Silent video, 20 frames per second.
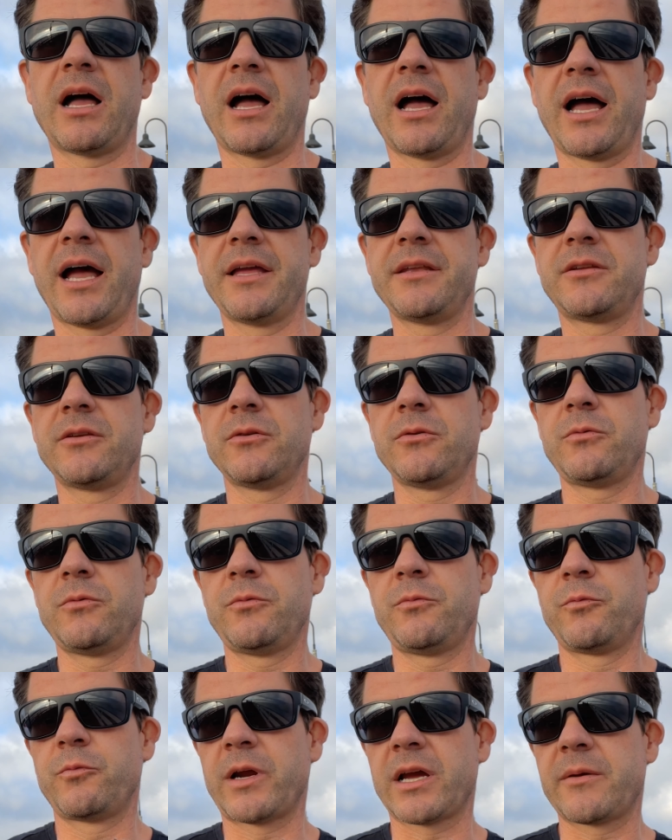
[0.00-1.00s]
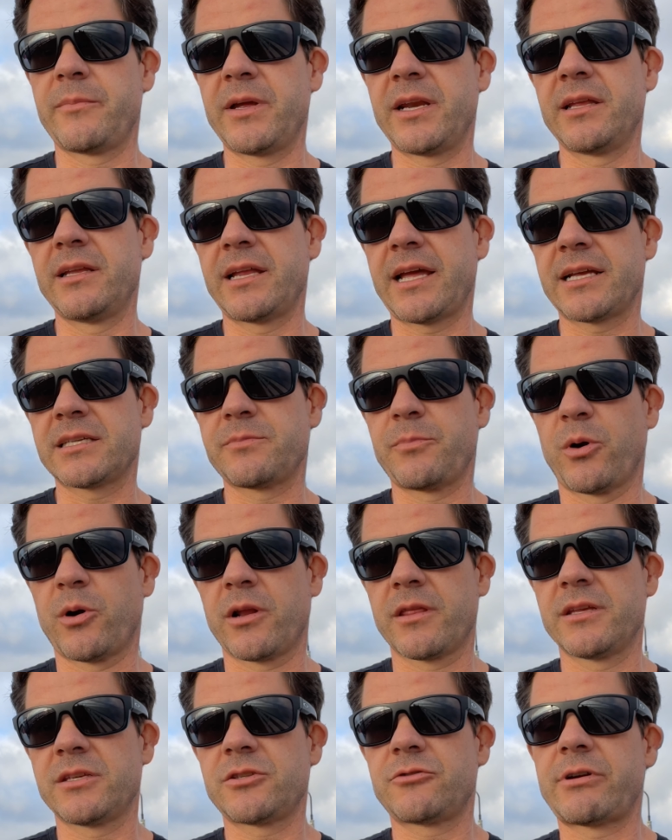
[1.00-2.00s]
I do recommend it as part
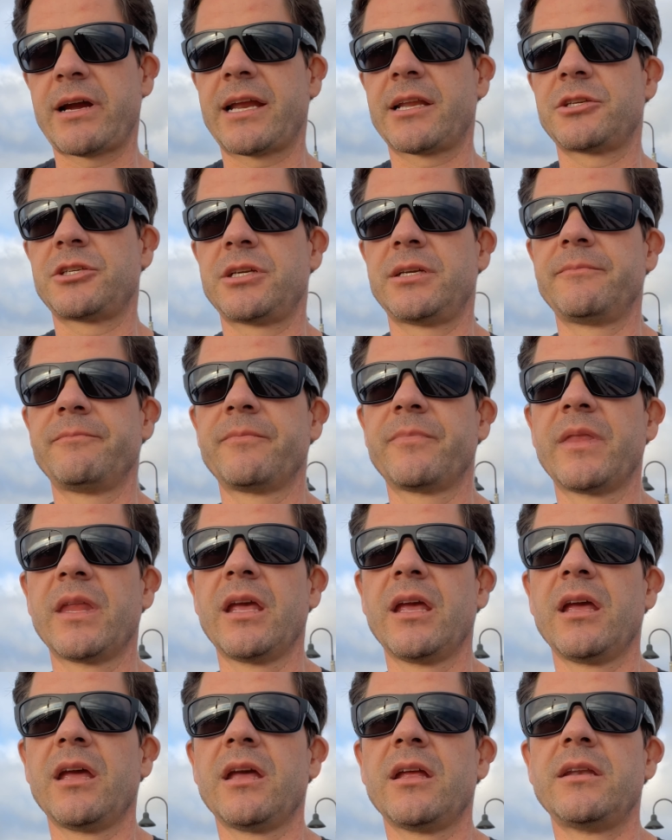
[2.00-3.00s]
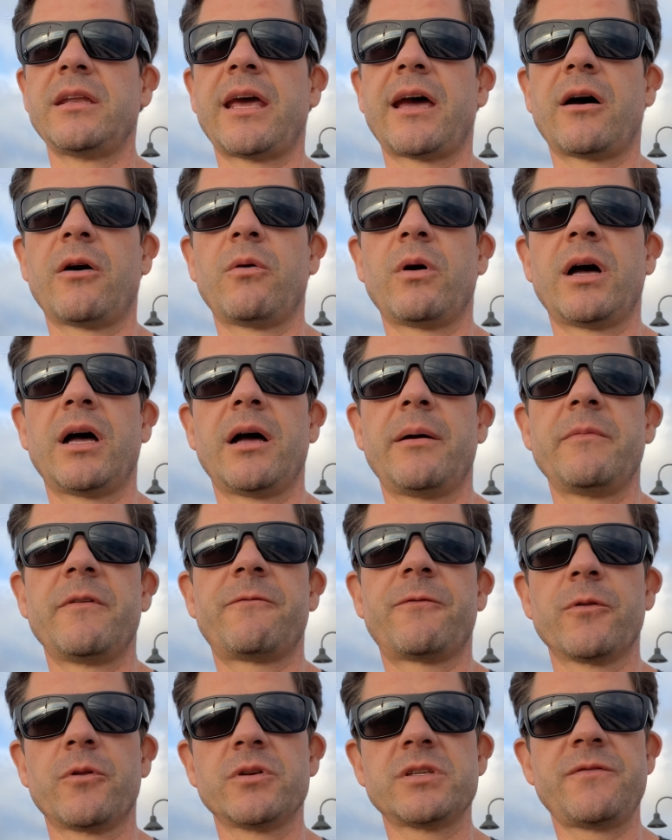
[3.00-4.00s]
of the strategy. Now,
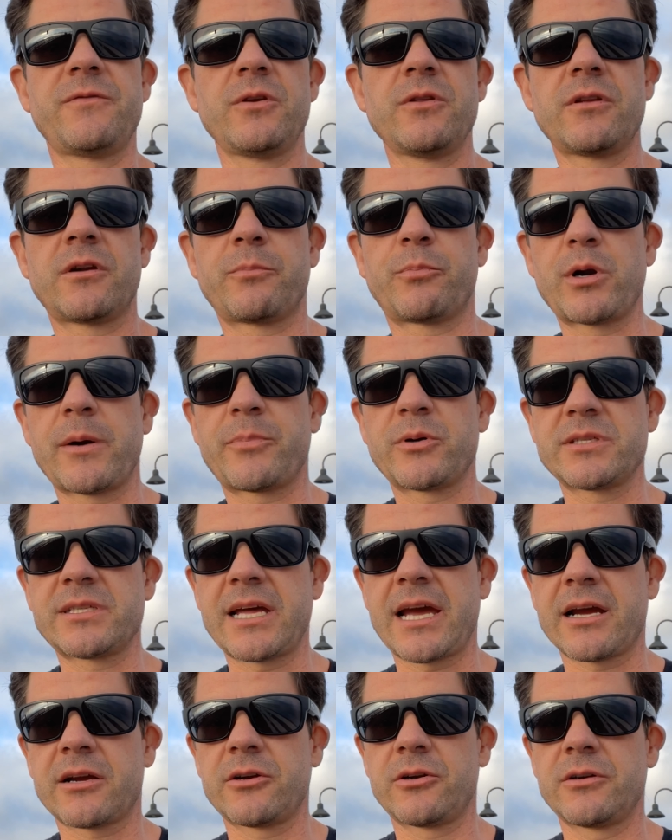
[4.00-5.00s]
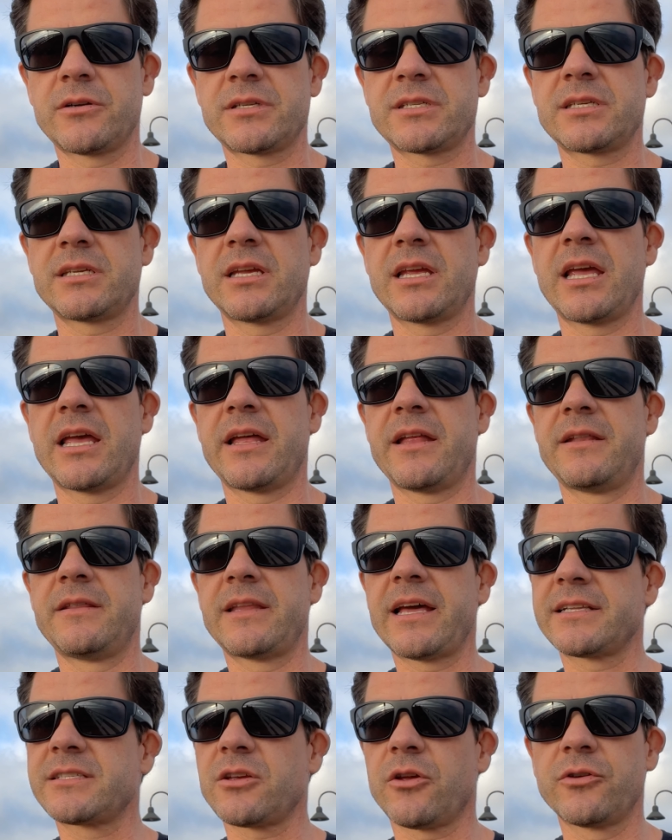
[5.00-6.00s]
for those of you that are prepper stackers and
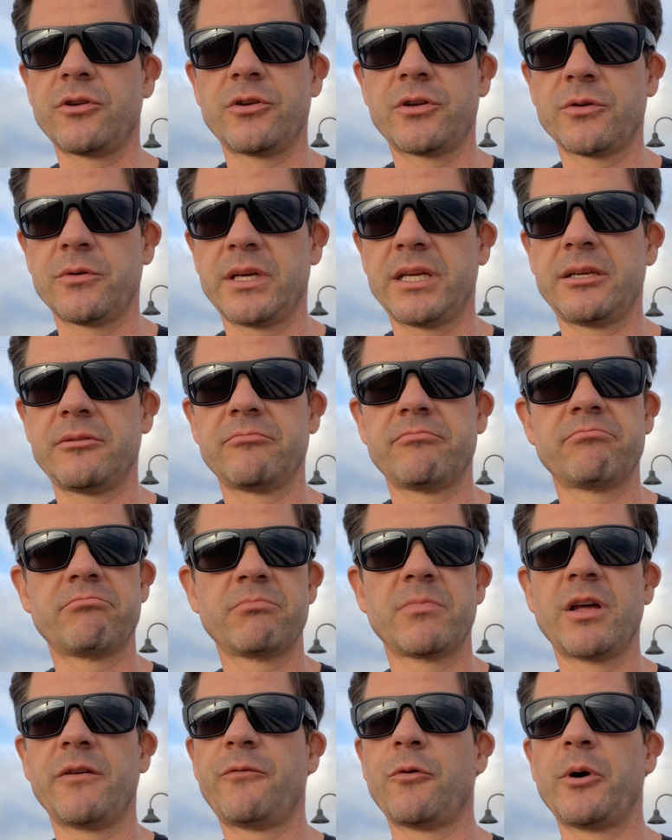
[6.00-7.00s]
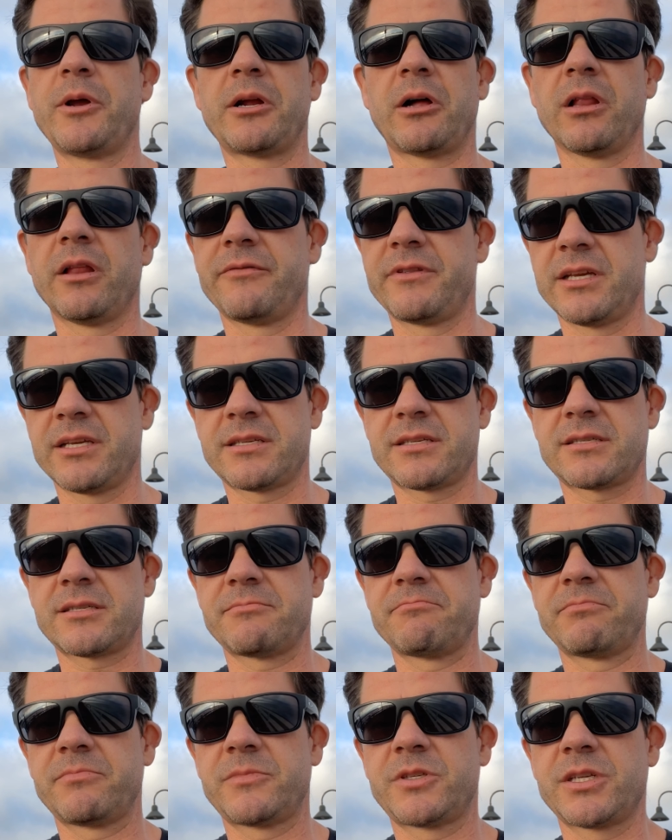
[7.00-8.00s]
that's all you're doing, avoid all of this.
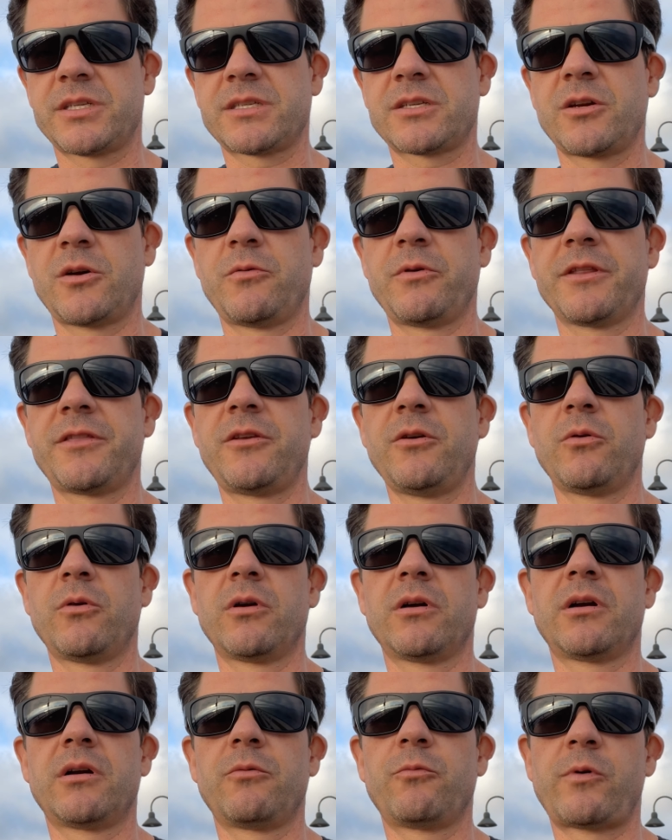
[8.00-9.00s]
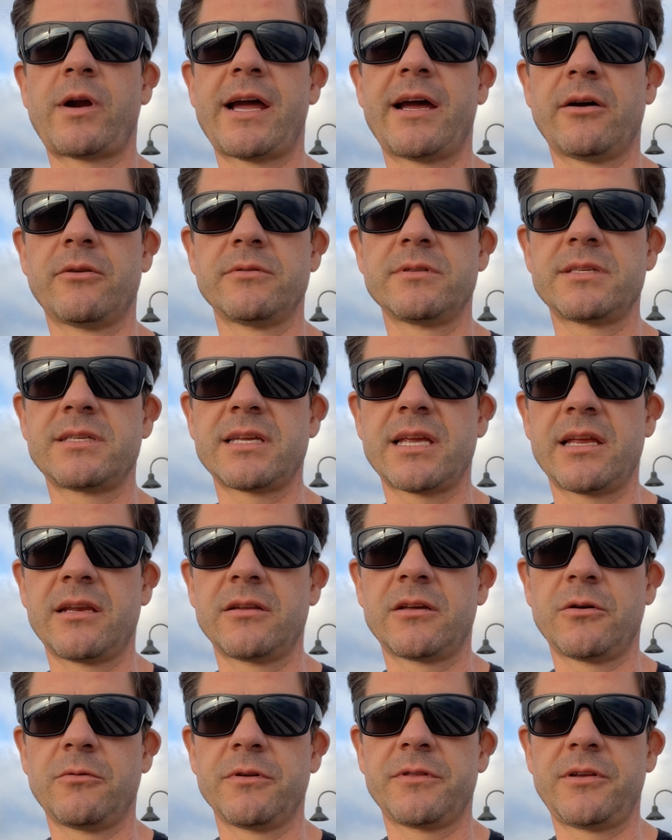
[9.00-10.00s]
Just go with your rounds
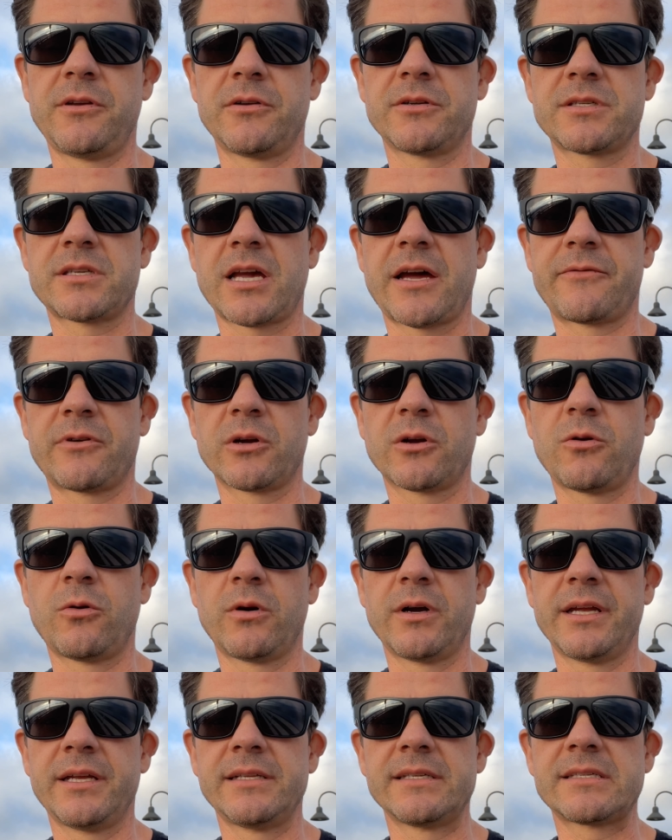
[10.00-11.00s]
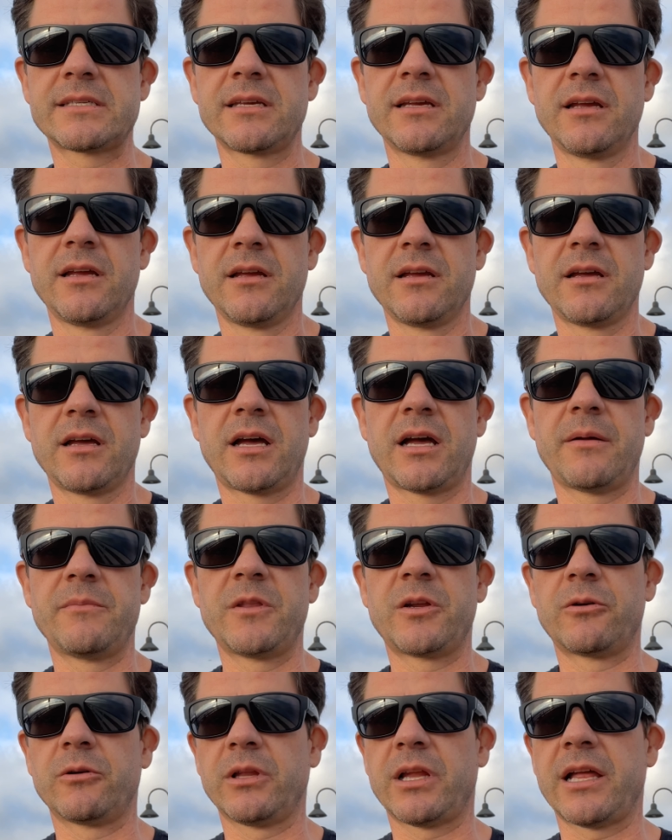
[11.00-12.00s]
and go with your sovereign coins
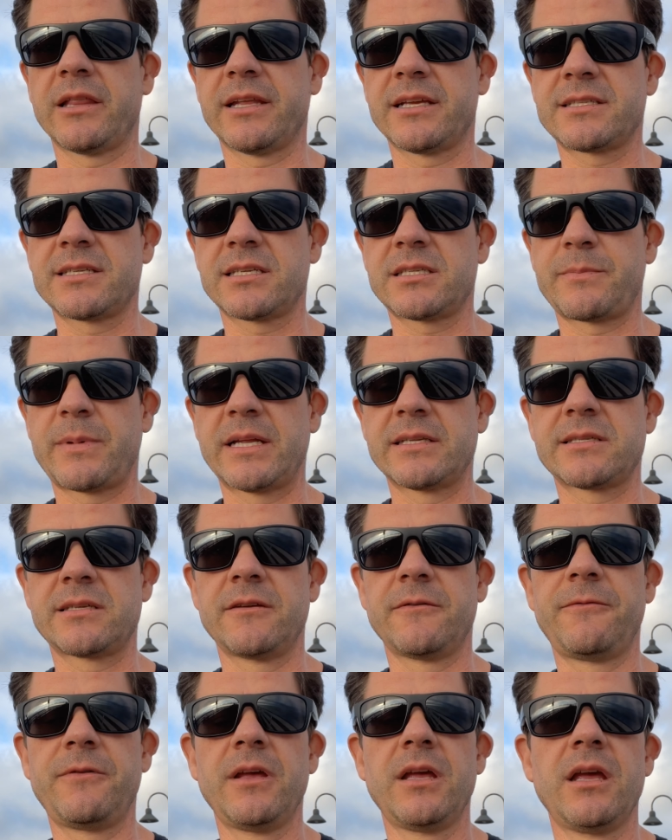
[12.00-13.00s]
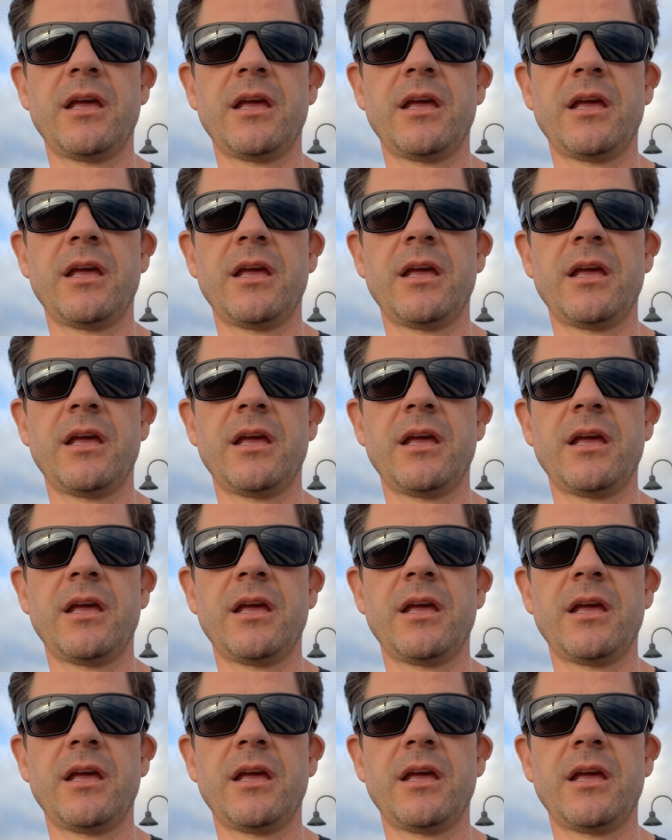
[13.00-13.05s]
that are a lot less expensive.